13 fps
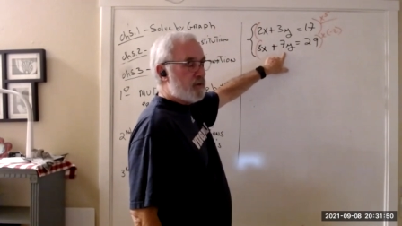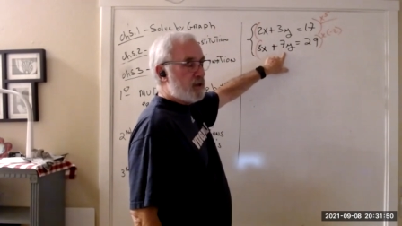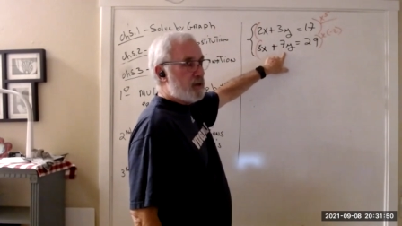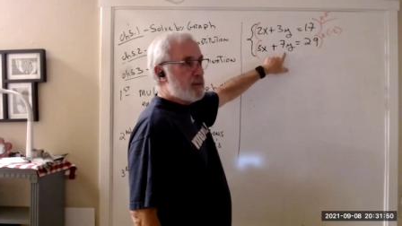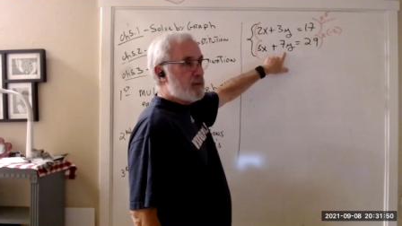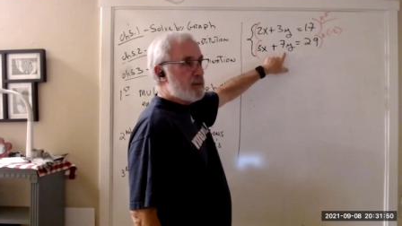
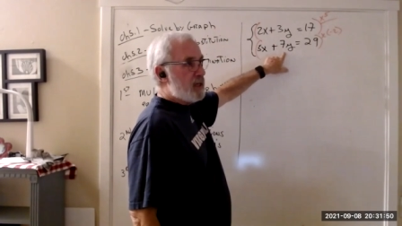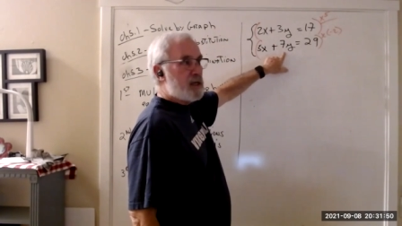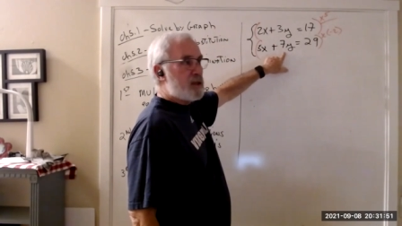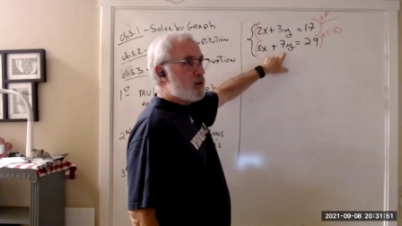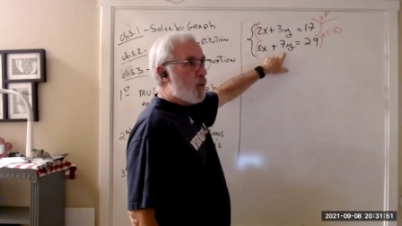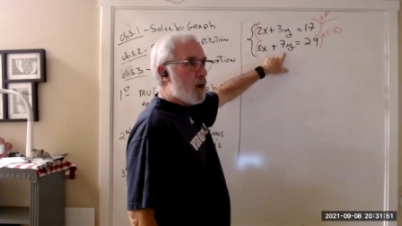
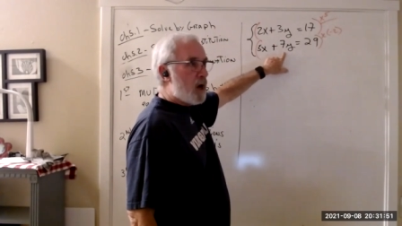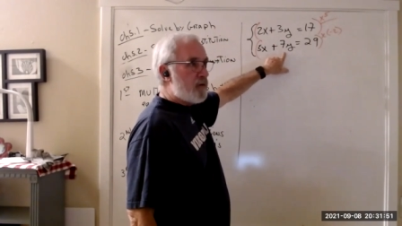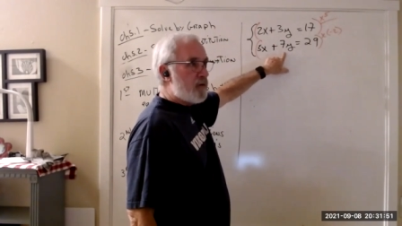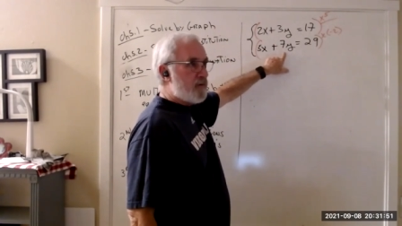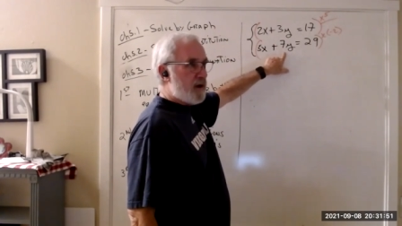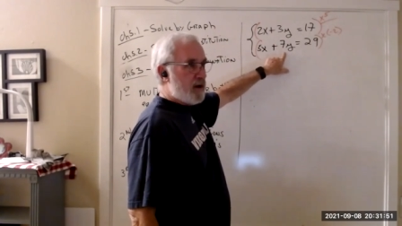eliminated the
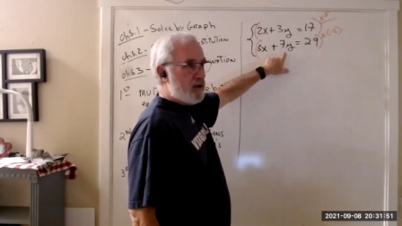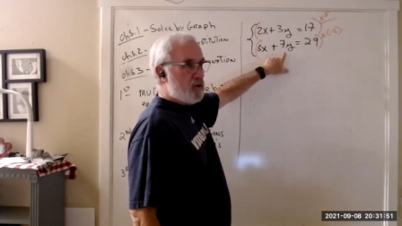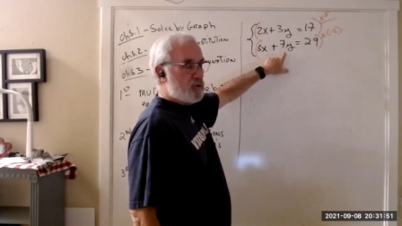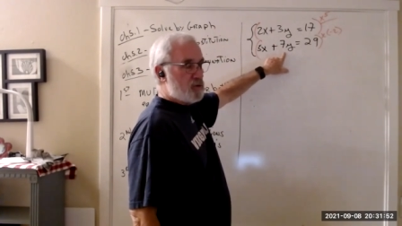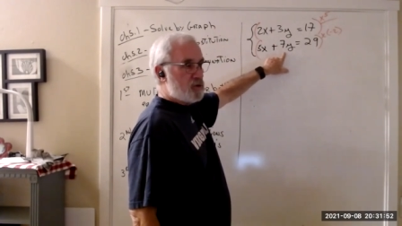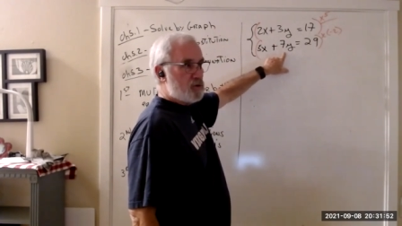y
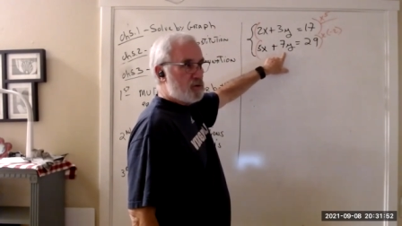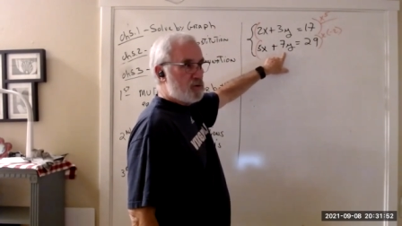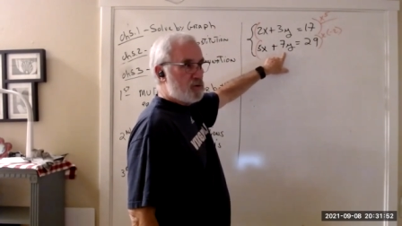values